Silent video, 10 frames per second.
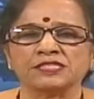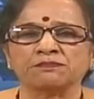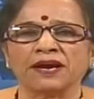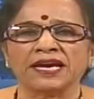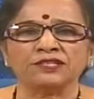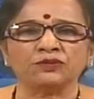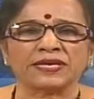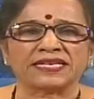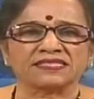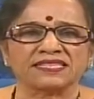aspire
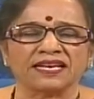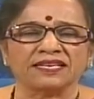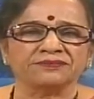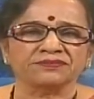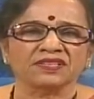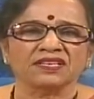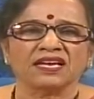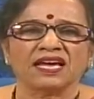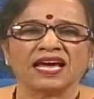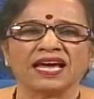to excel,
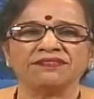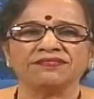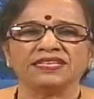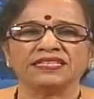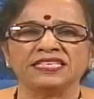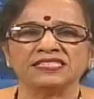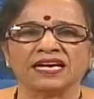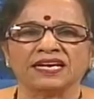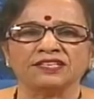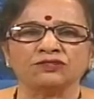have
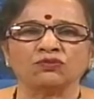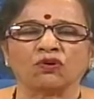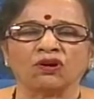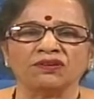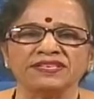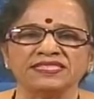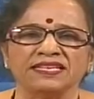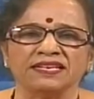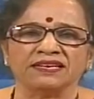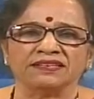desire to
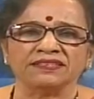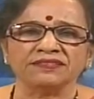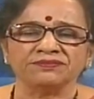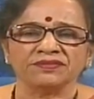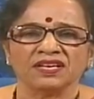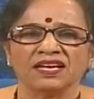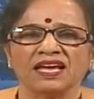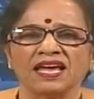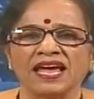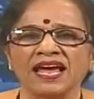always learn
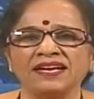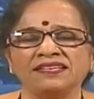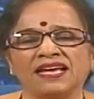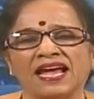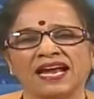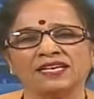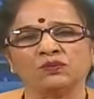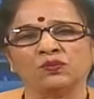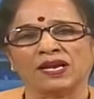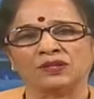and
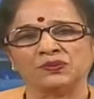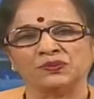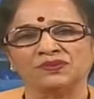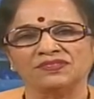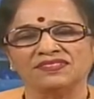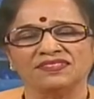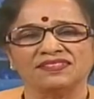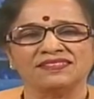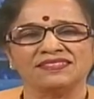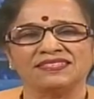add value.
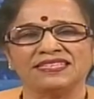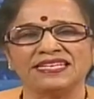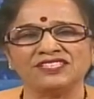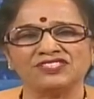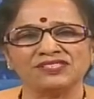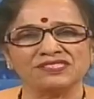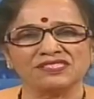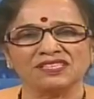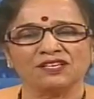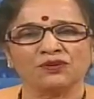
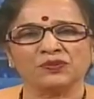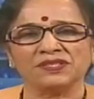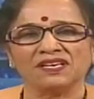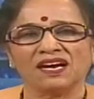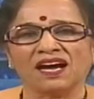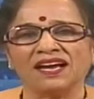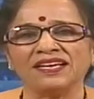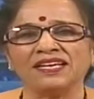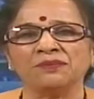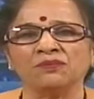Teachers with
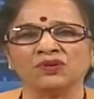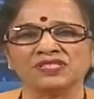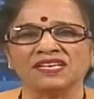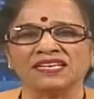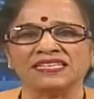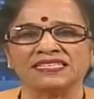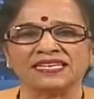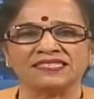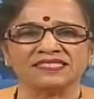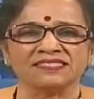high emotional
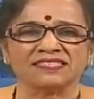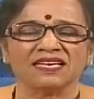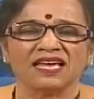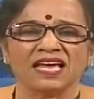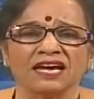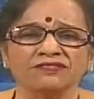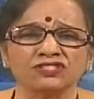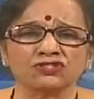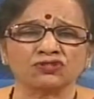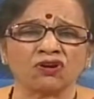intelligence have
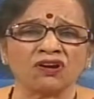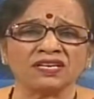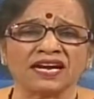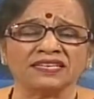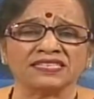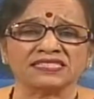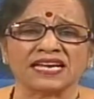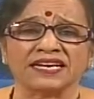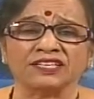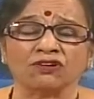a strong
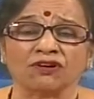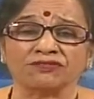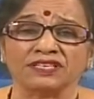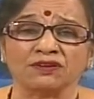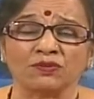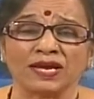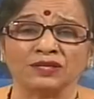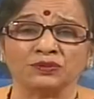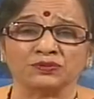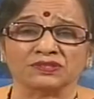understanding of their
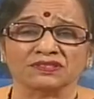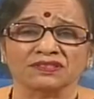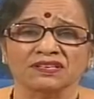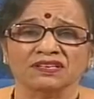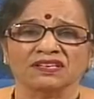values,